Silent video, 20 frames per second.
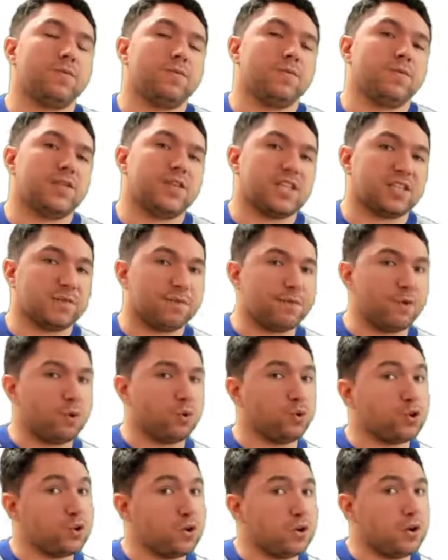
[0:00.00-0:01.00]
just
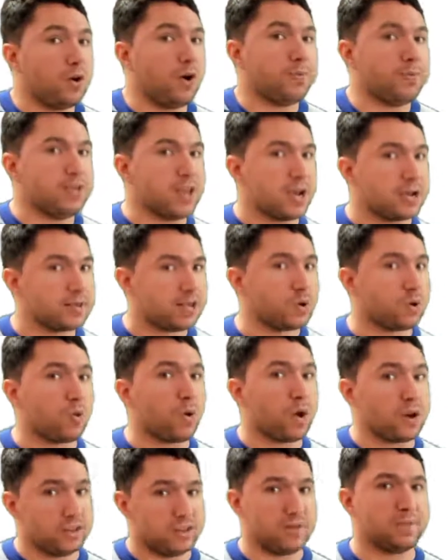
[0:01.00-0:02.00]
focus on objective
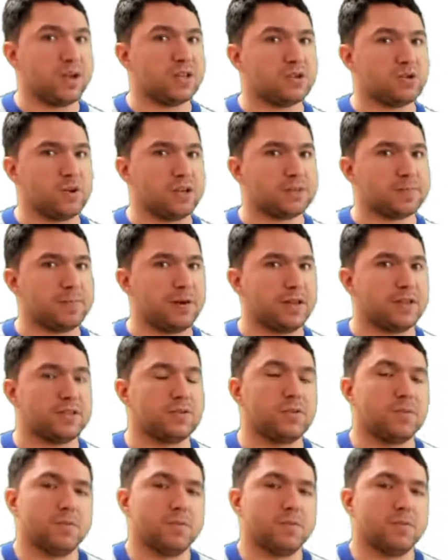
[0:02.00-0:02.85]
quality metrics, but